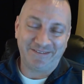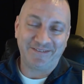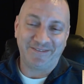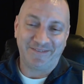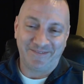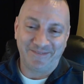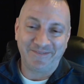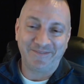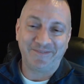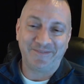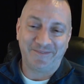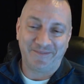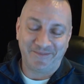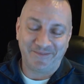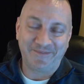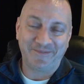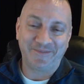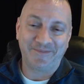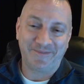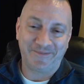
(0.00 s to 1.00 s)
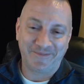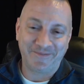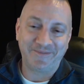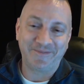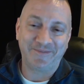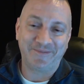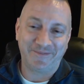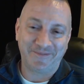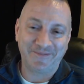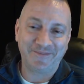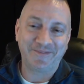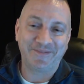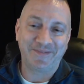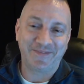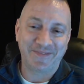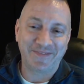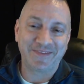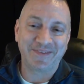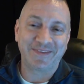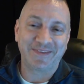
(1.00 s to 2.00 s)
do the hard sell or
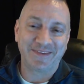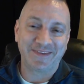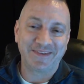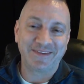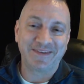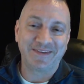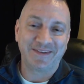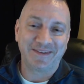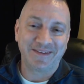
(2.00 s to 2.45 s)
anything like that.